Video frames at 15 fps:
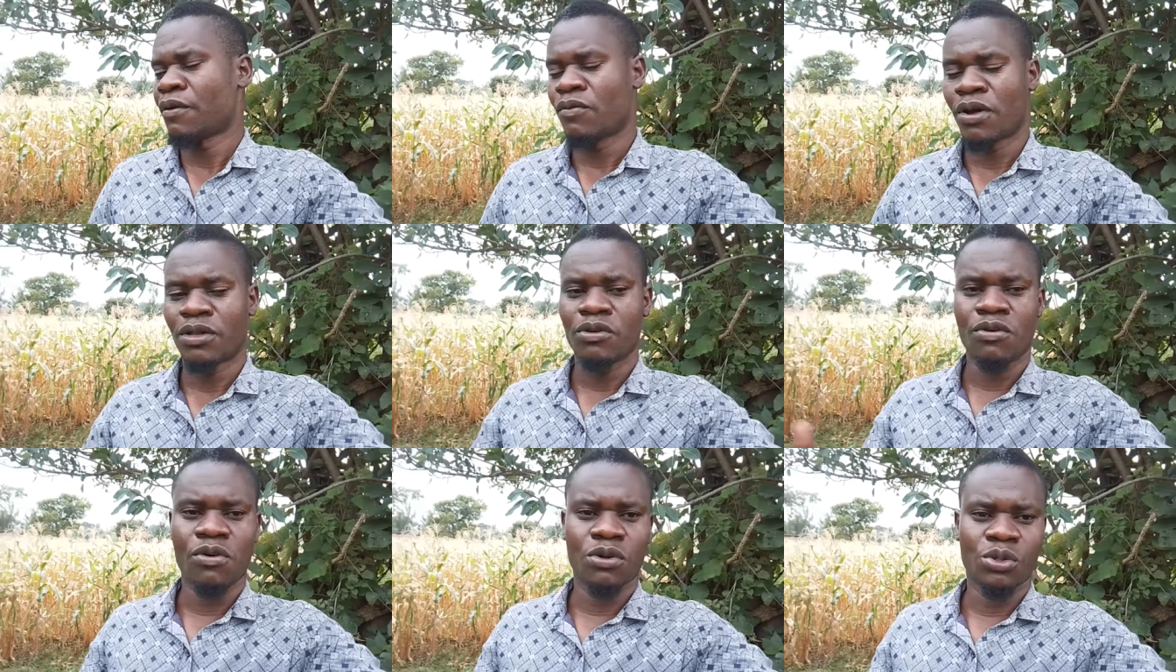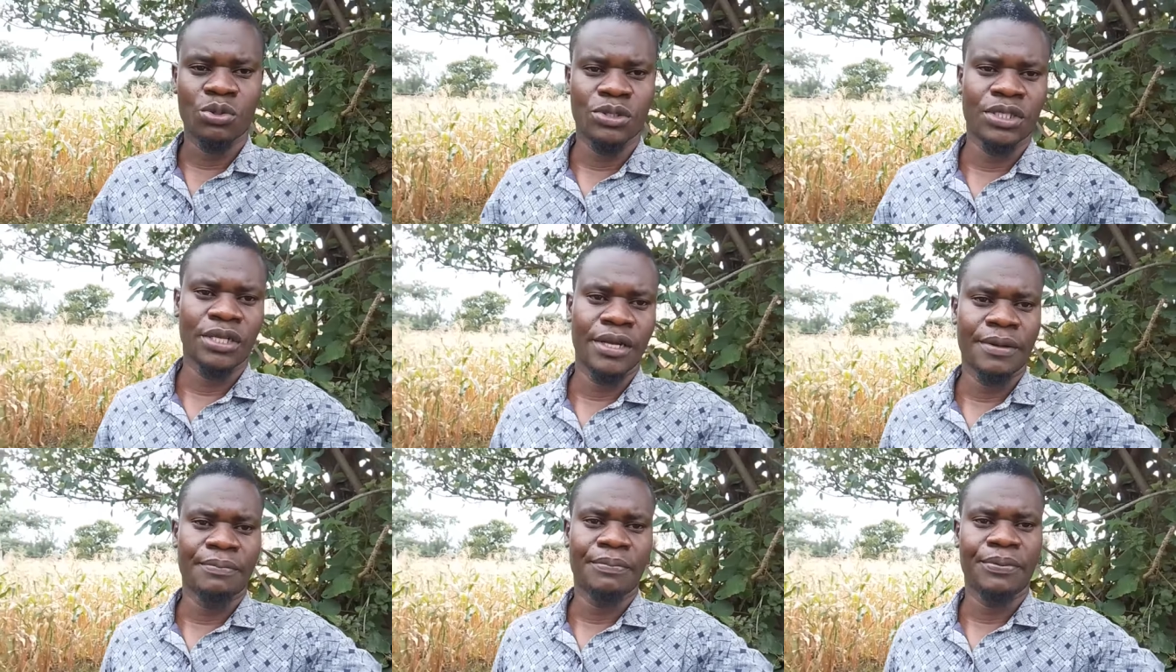When you go to
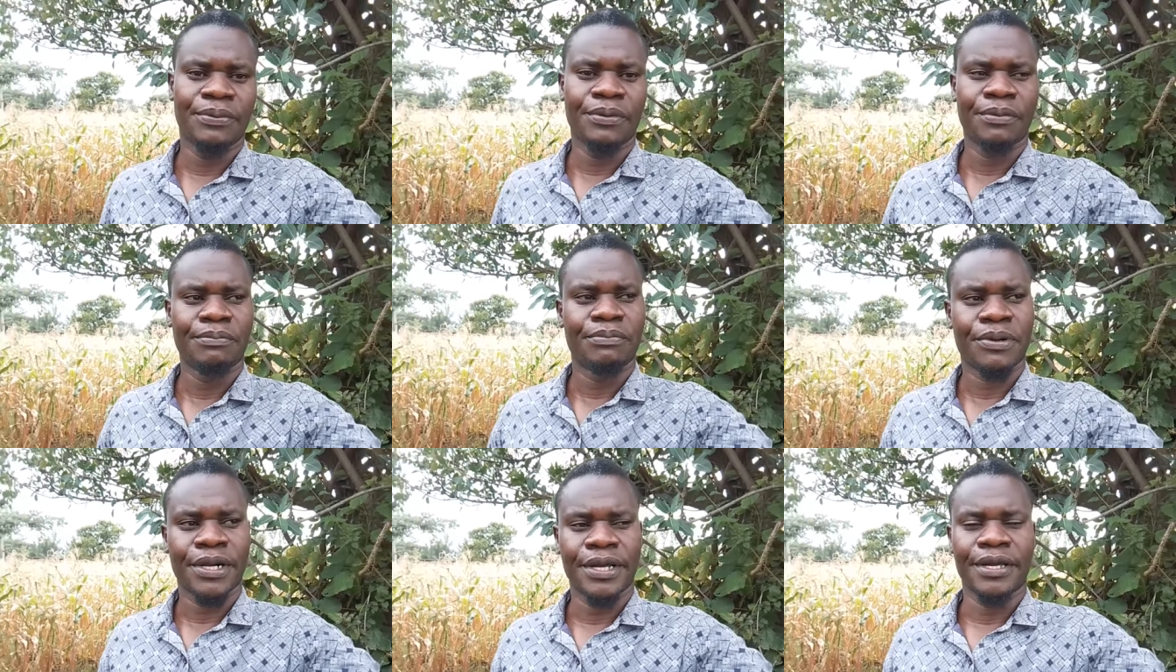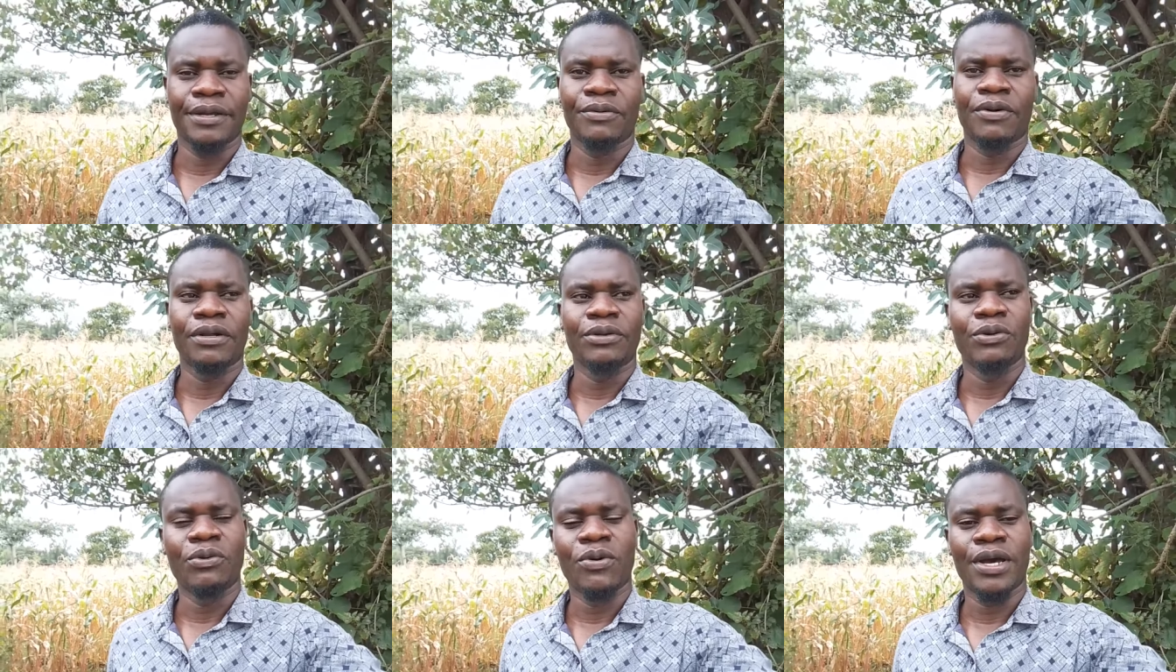sleep, pray.
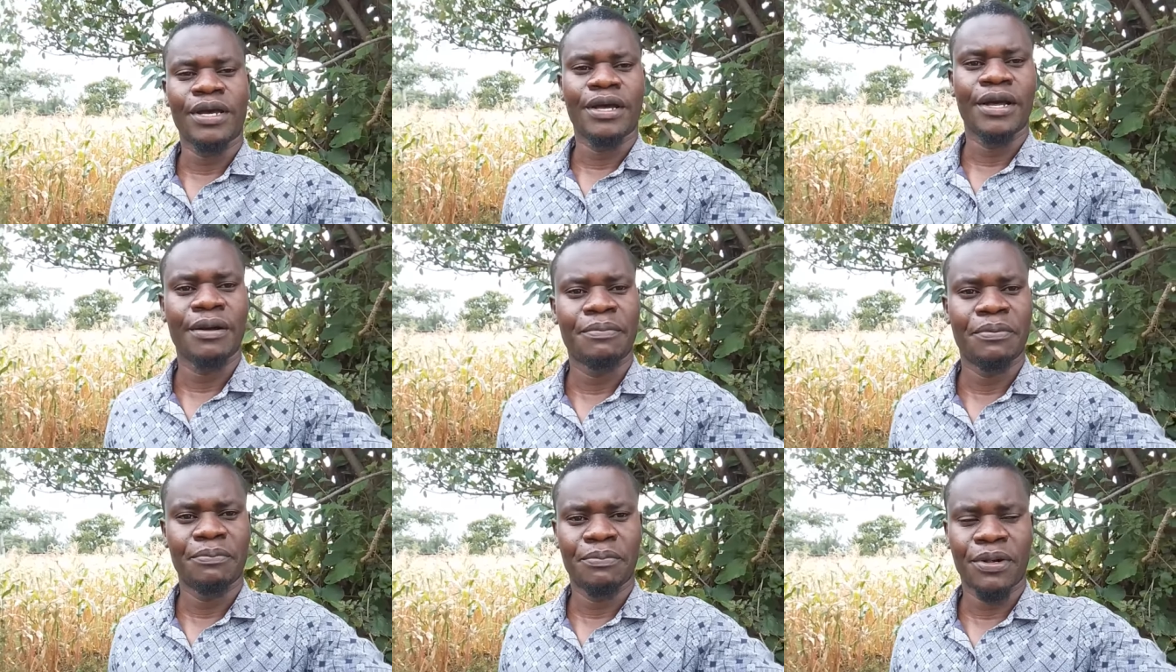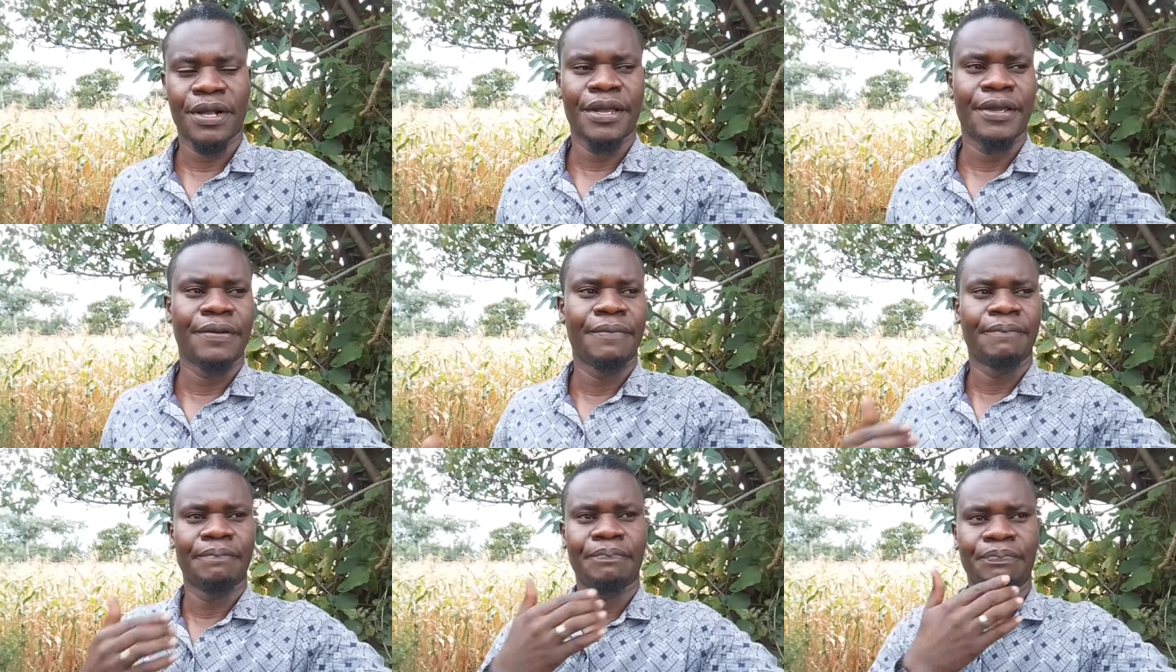When you wake up, pray.